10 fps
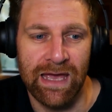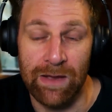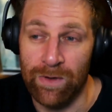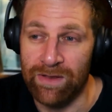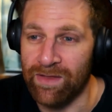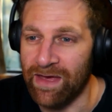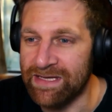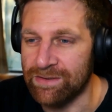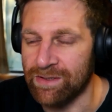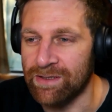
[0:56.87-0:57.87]
and whether there
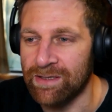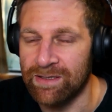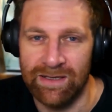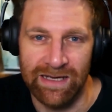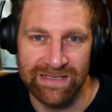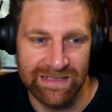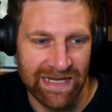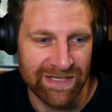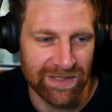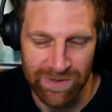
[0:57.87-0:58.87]
is or isn't tension,